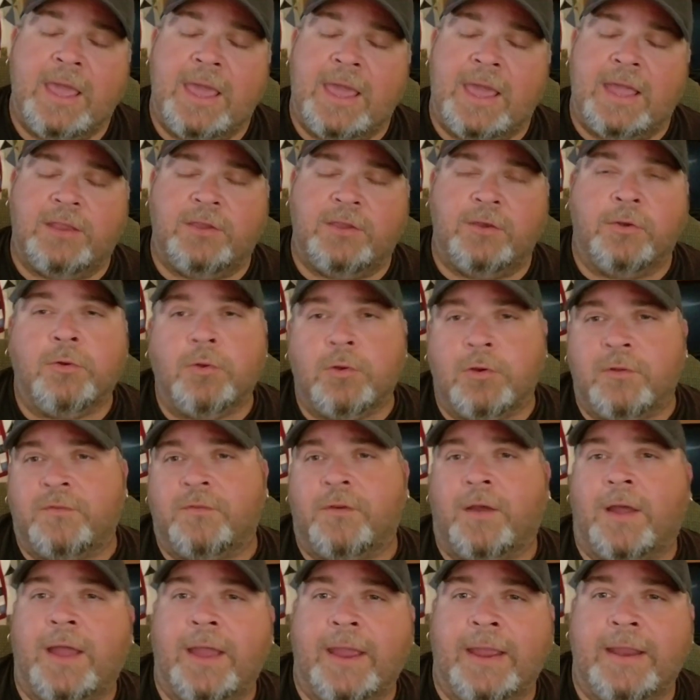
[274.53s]
And you're going to
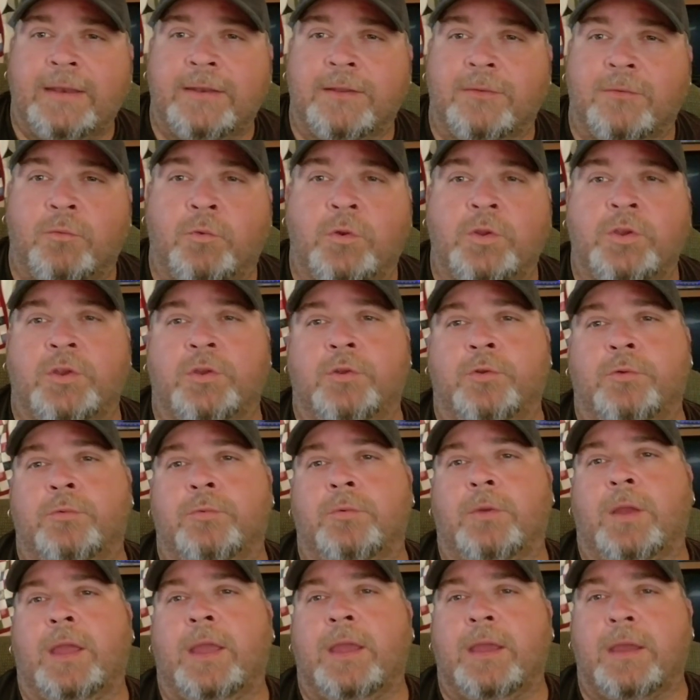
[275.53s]
find when
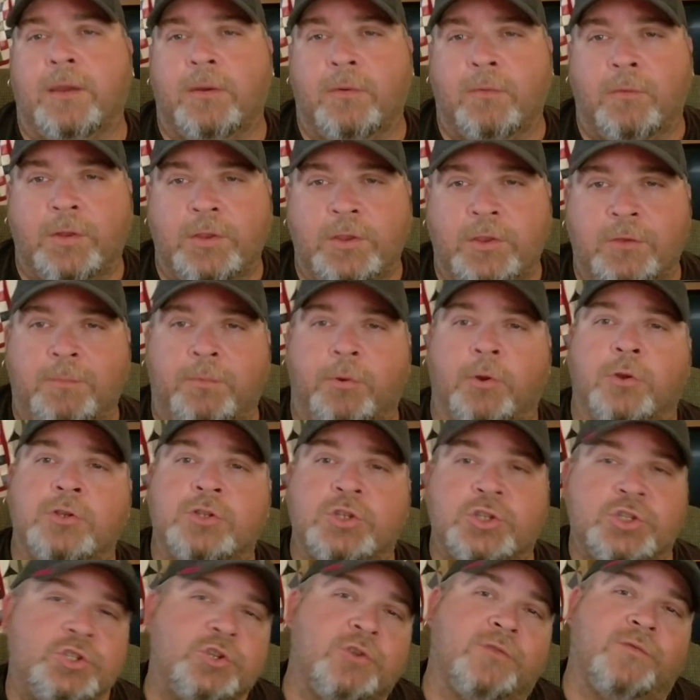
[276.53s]
you
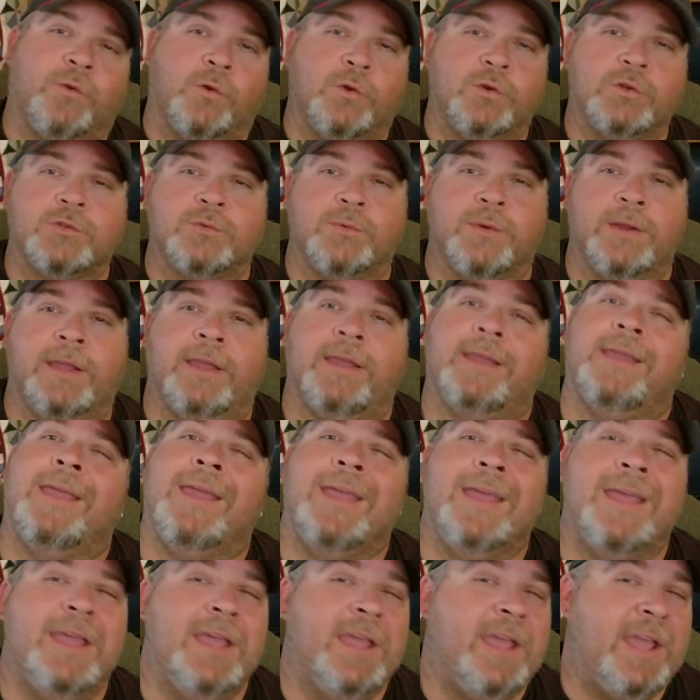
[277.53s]
purchase your first rig,
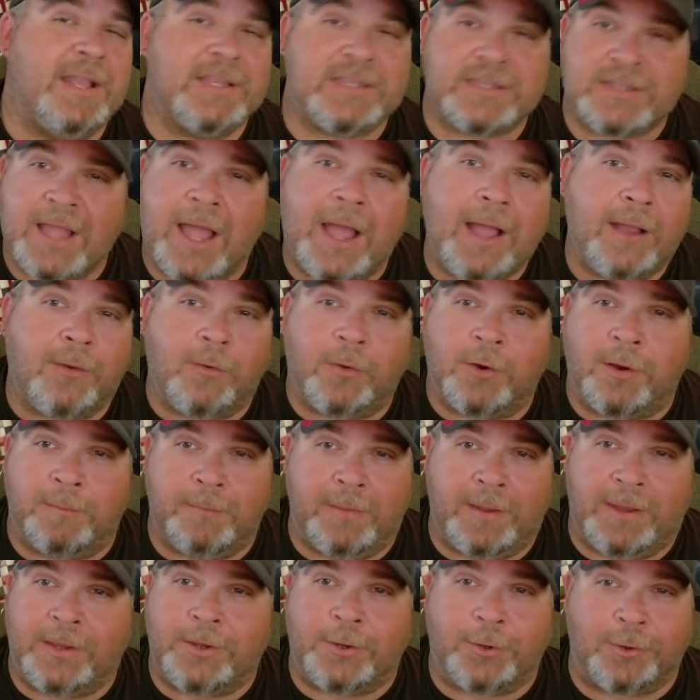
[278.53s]
it's not going to
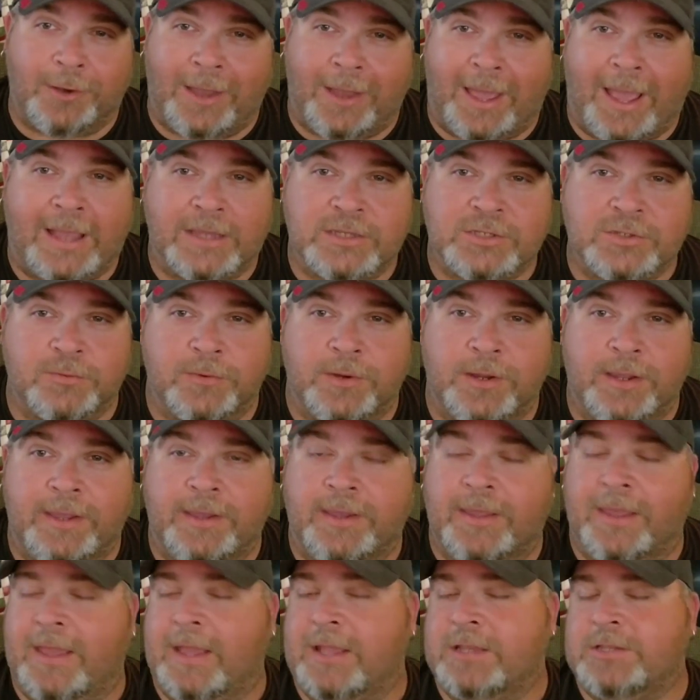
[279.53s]
be your last rig.
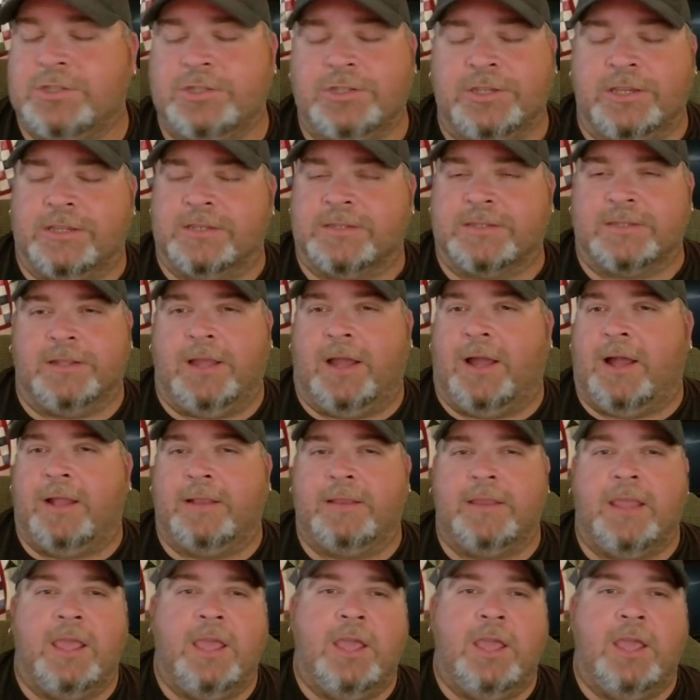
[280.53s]
It's just not.